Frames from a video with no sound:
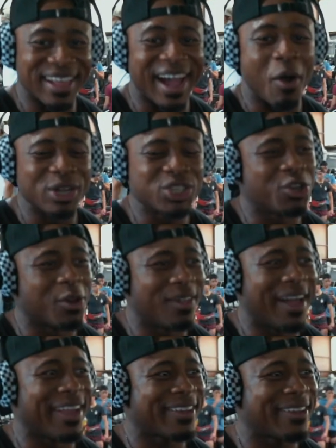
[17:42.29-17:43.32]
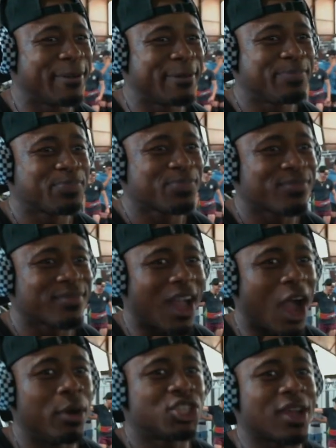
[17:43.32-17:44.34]
Like I want you to like
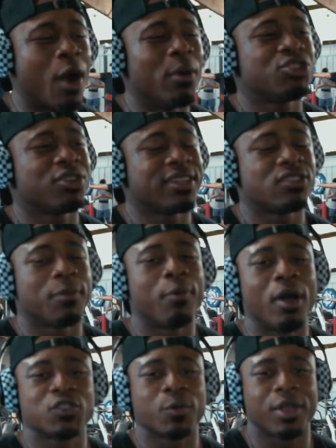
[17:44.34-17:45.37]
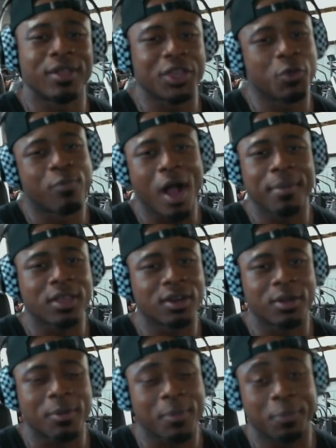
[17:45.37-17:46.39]
I want you, I want you to get to a point where you like you probably
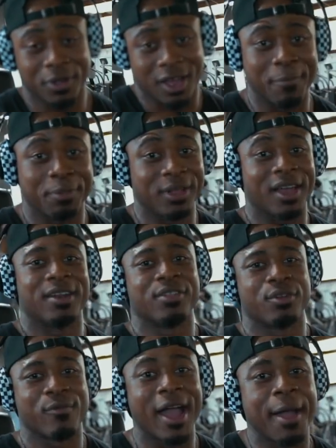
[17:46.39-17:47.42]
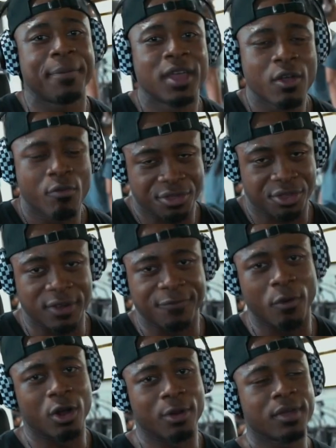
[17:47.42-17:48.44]
can complete another rep with good
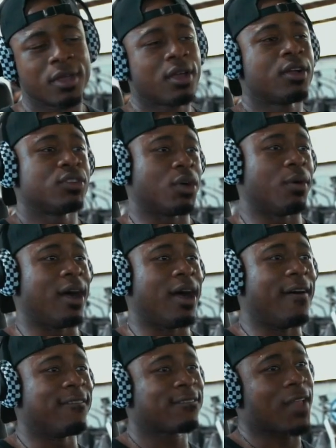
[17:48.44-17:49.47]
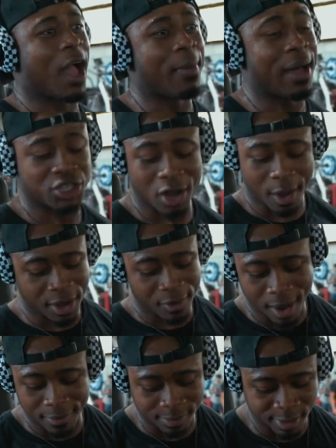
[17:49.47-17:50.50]
form. So uh, I'm not sure how many
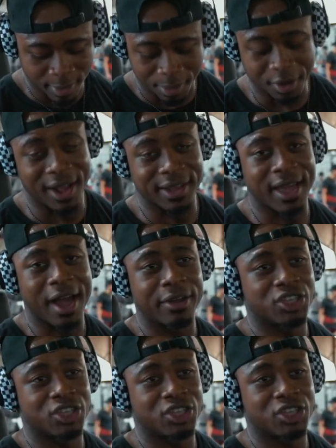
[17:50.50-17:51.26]
reps I'm gonna be able to knock out.